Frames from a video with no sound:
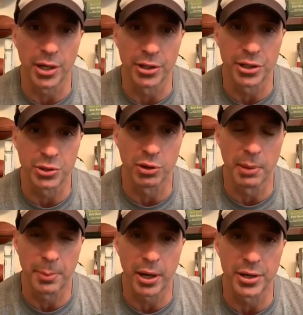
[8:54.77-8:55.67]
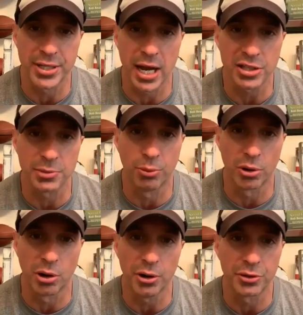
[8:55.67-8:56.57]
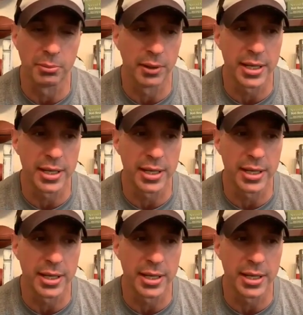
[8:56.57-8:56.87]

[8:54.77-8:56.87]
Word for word: Rita destroyed my parents' house in Port Arthur.